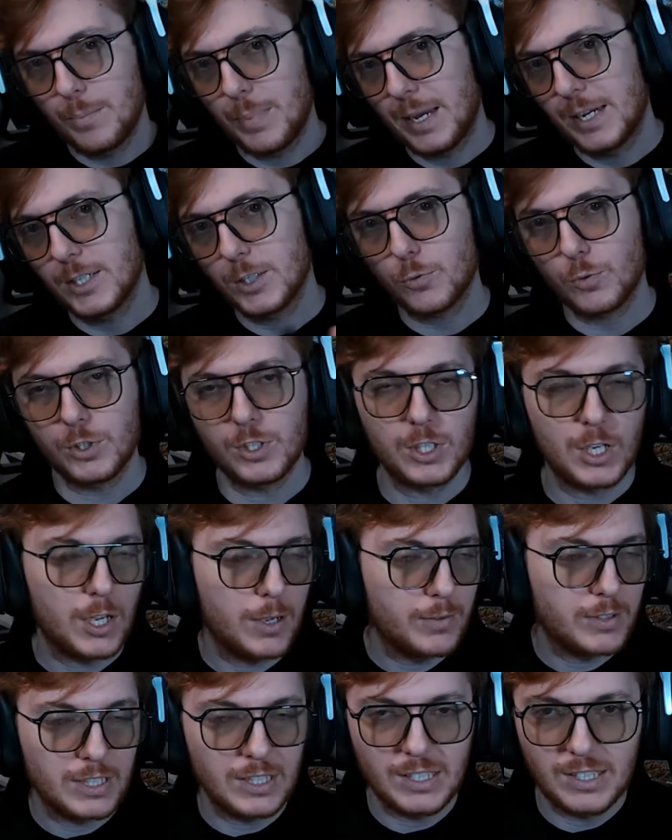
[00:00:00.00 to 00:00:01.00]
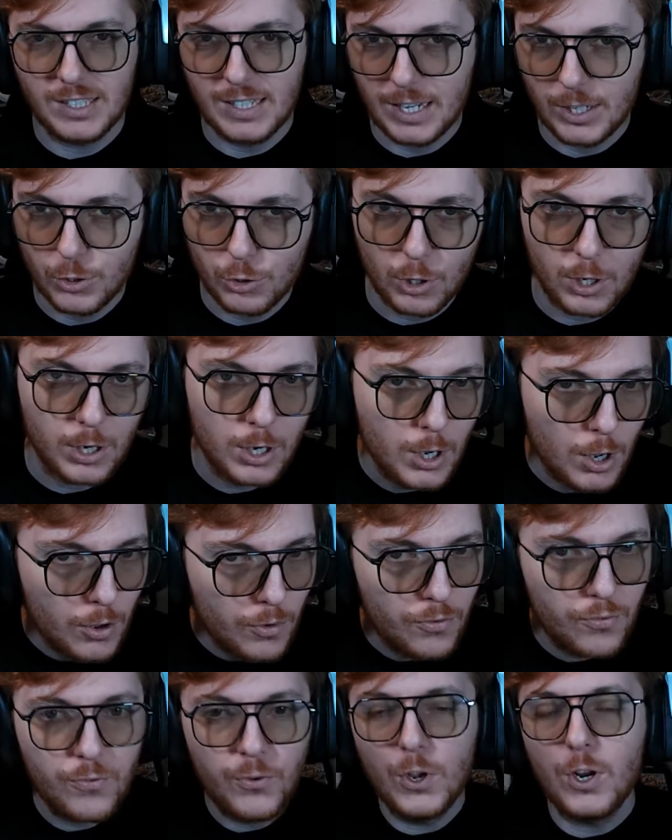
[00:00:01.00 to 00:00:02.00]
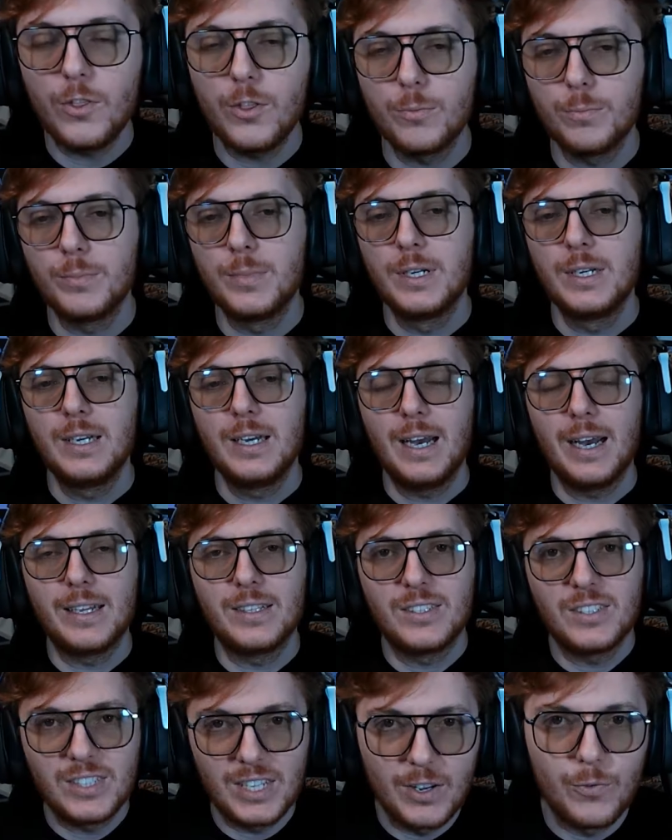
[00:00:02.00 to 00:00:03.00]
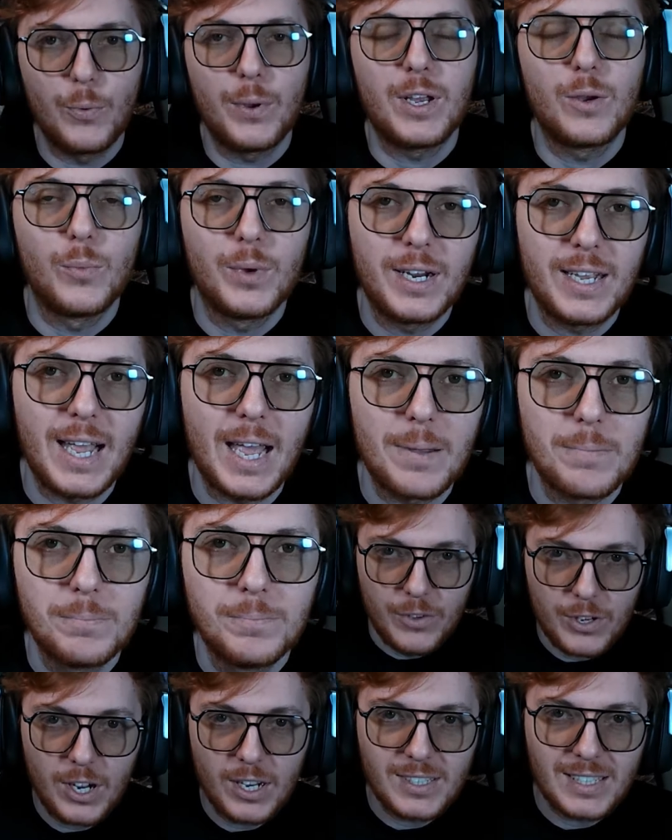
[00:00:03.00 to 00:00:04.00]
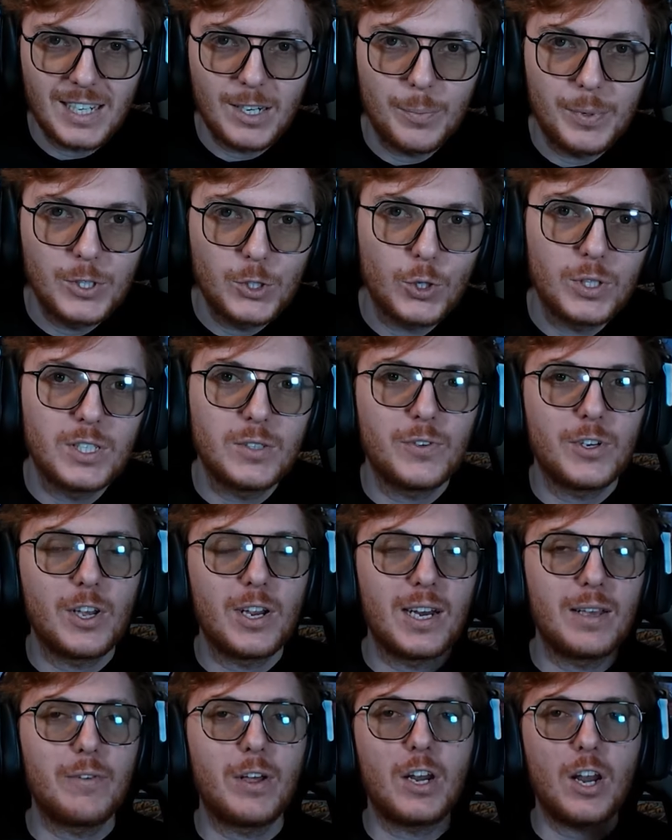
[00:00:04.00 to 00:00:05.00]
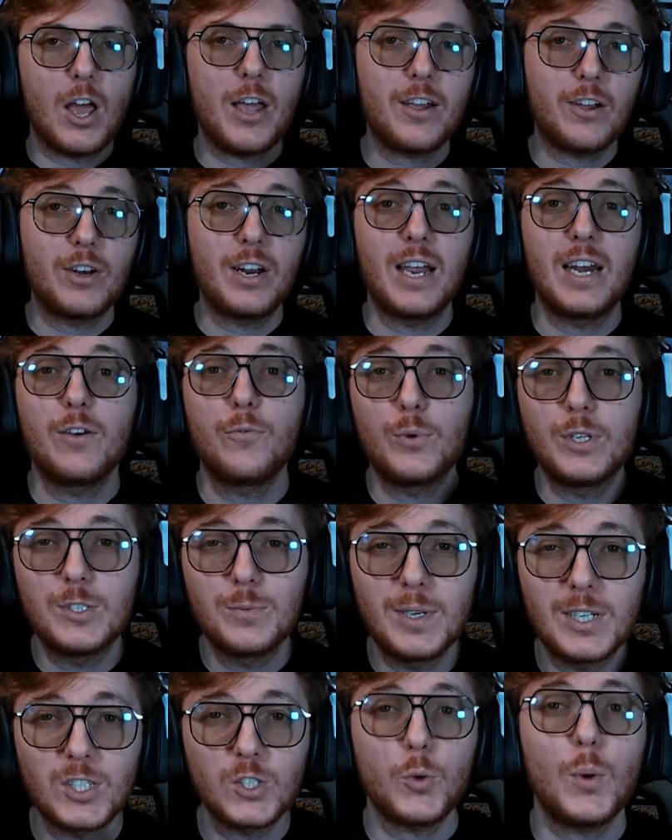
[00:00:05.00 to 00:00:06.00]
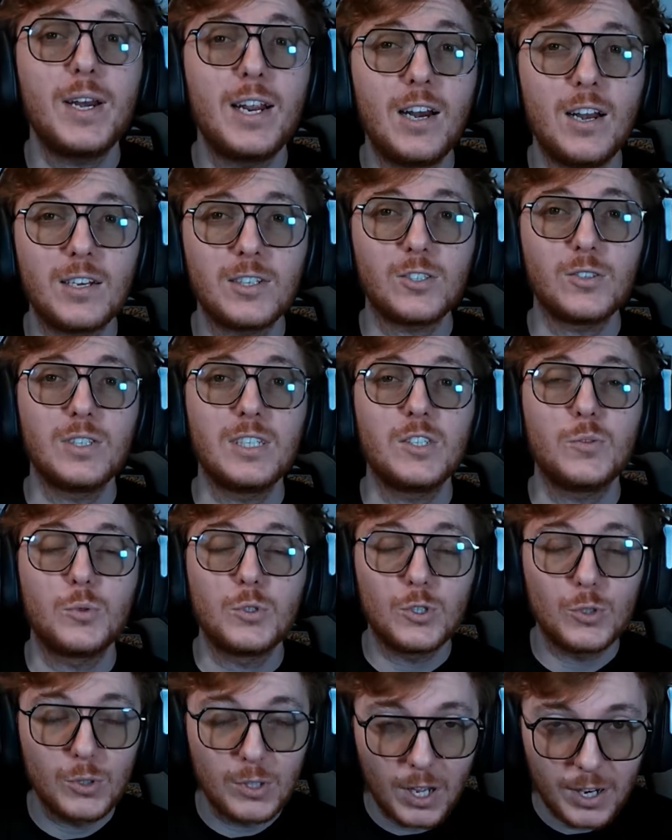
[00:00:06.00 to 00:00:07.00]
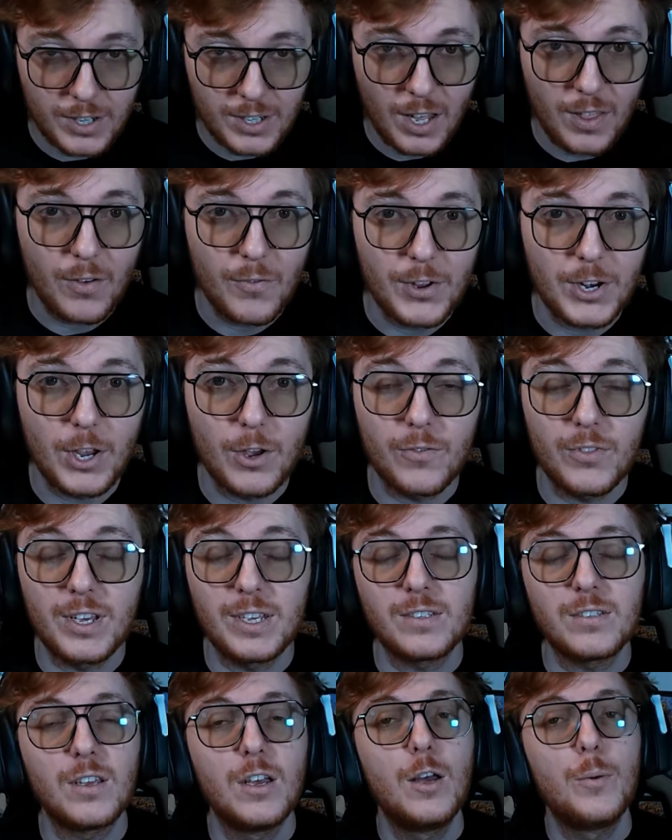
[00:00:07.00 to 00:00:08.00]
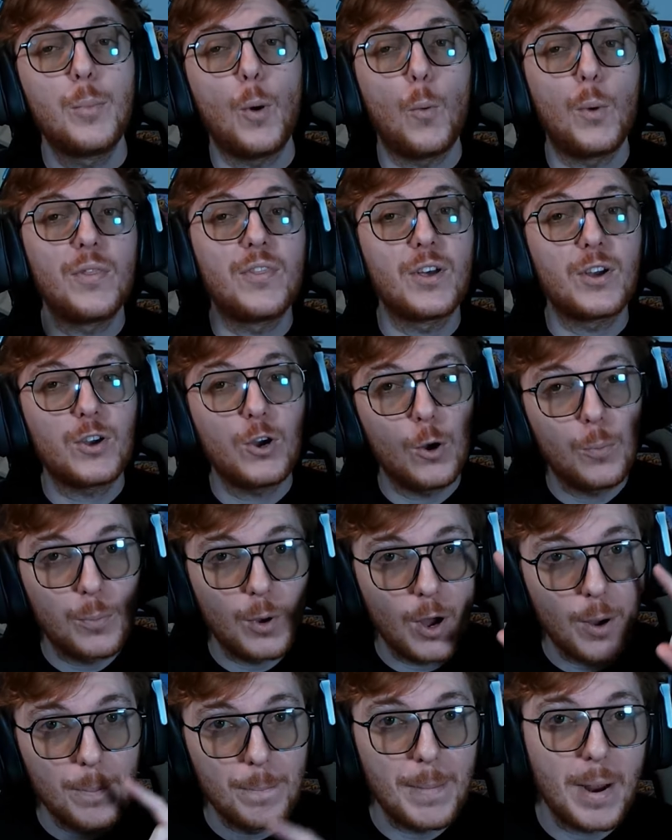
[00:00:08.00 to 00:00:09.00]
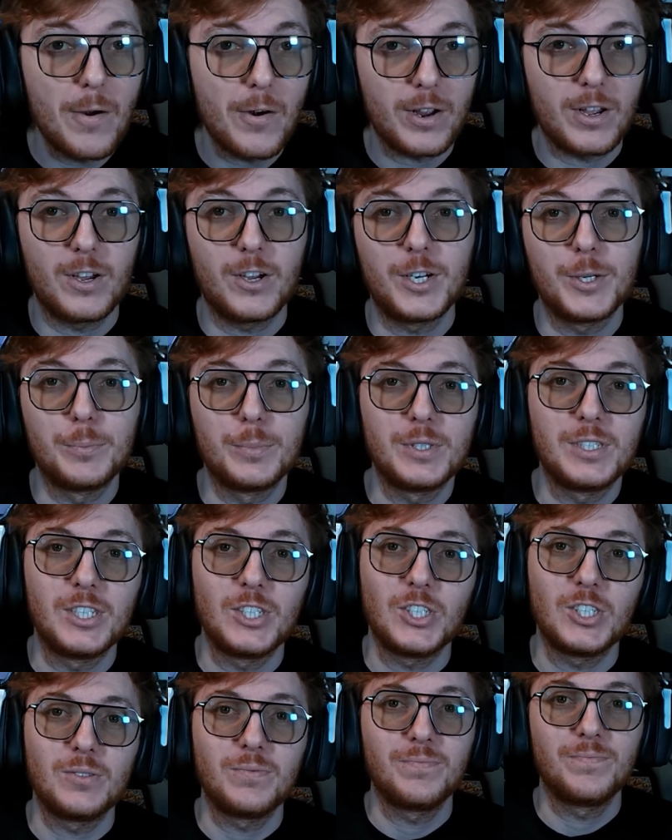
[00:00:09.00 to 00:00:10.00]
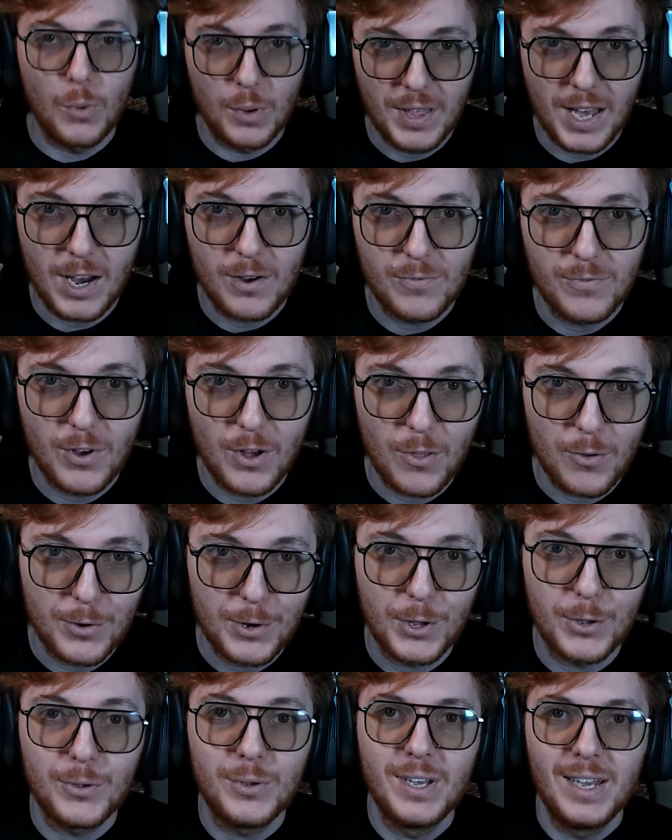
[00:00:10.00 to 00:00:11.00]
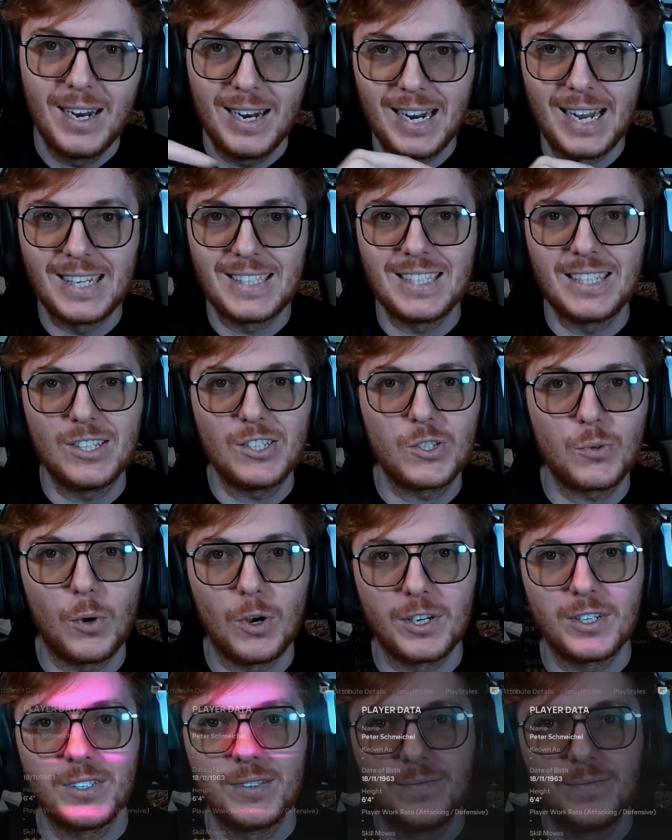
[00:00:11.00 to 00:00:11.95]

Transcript: bench, reserves, etc. Full of them and see if we can win a game. If you guys end up enjoying this video, leave a like on it. And if we smash 20 likes on this, we'll do another video of this, but with the Copa America competition. Without further ado, let's see the squad.